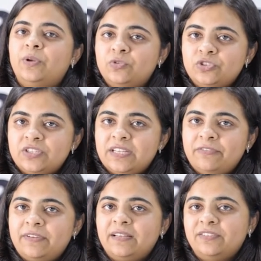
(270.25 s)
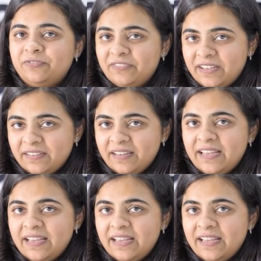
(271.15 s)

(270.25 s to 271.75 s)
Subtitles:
pollution effectively,